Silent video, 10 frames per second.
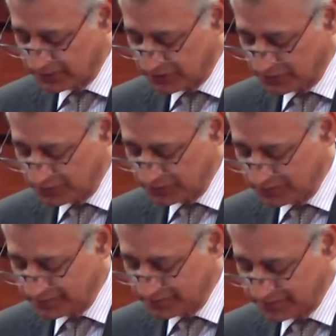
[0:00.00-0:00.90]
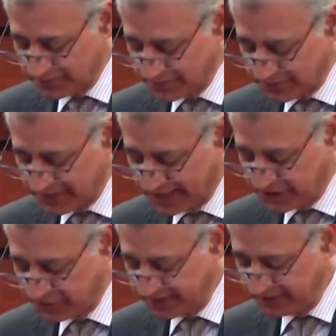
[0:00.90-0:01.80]
through
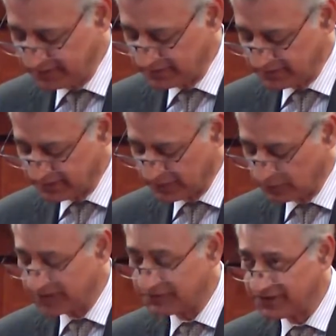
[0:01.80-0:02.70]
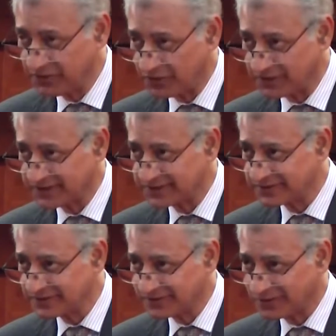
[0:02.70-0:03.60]
statutory regulatory
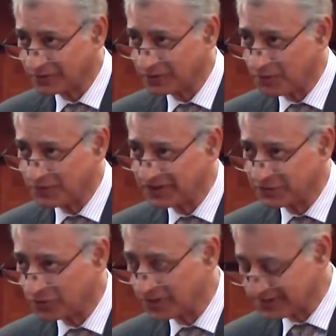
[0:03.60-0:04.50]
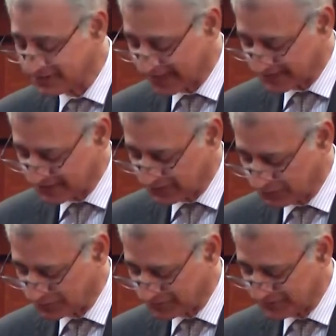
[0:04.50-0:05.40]
orders, or commonly known as
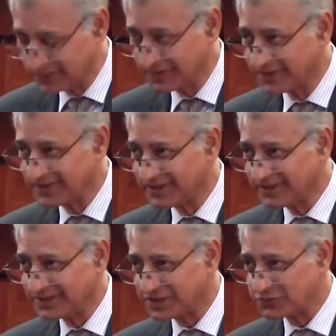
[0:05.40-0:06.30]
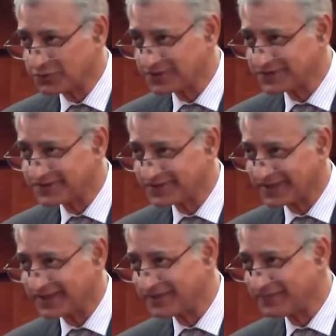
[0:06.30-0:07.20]
SROs. This was
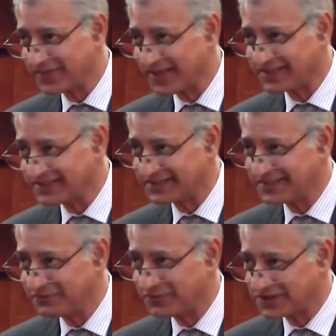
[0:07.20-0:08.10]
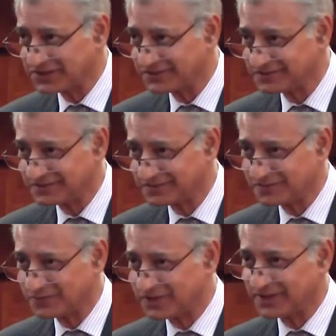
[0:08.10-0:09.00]
executive function
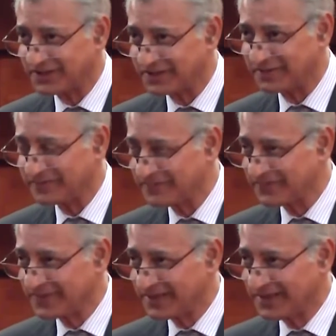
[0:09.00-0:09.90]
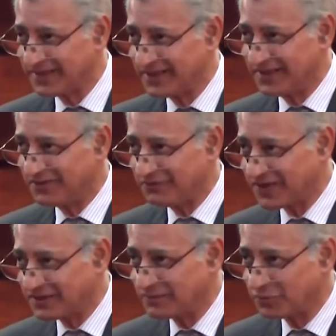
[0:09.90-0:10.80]
with the
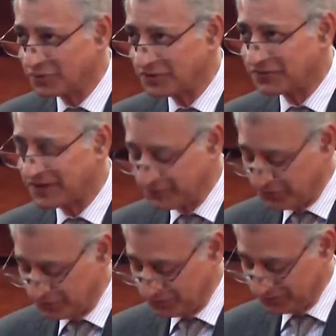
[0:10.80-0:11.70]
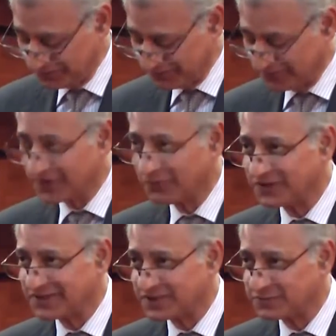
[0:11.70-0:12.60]
Federal Board of Revenue,
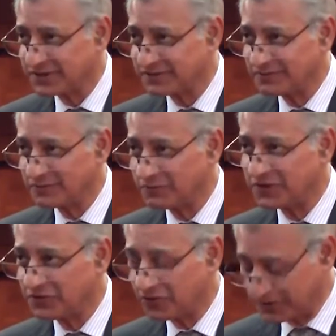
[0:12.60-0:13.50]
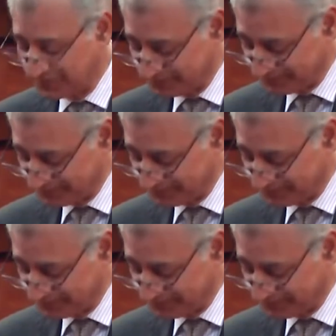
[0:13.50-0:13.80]
which has been withdrawn.